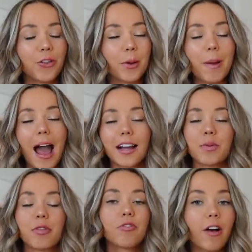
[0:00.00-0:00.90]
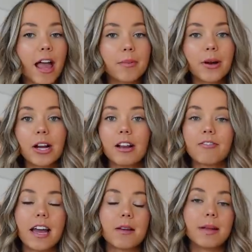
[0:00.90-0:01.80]
They're packed with fiber and
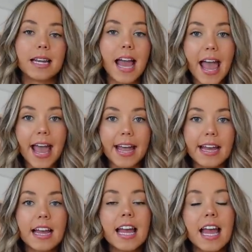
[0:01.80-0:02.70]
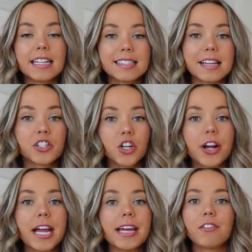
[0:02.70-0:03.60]
vitamin A and such a
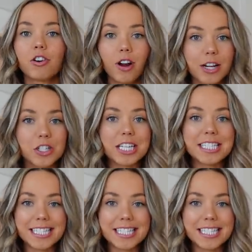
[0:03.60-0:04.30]
great crunchy